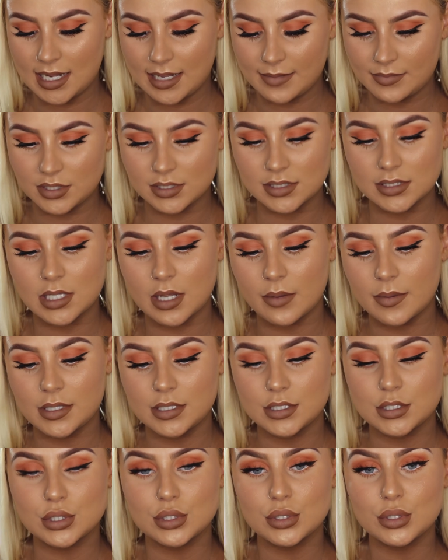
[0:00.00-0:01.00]
and I'm just
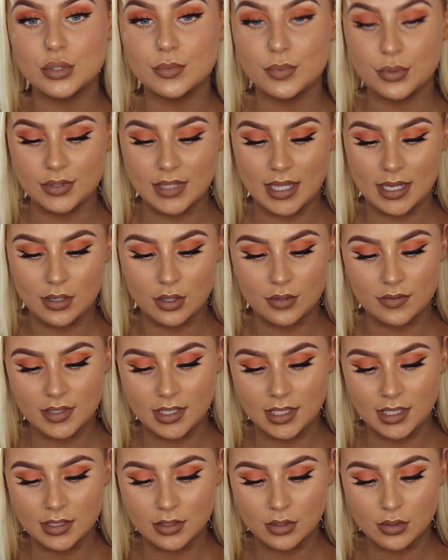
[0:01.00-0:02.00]
going to put that on the
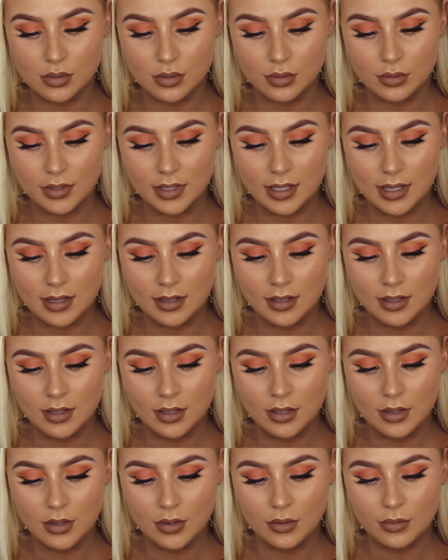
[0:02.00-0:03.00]
inner corner
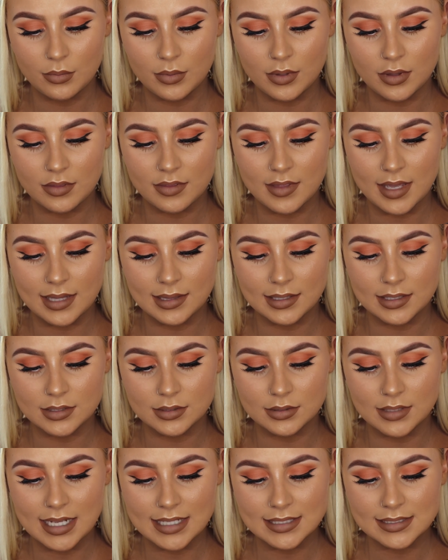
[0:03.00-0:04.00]
with that
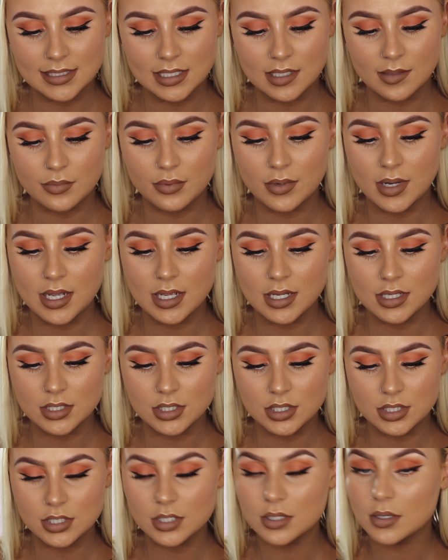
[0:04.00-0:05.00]
little accent
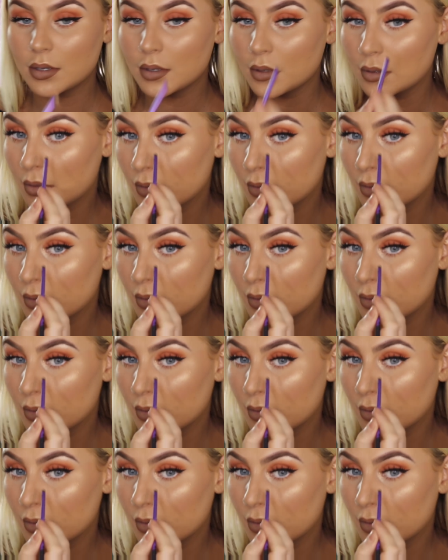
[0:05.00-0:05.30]
brush,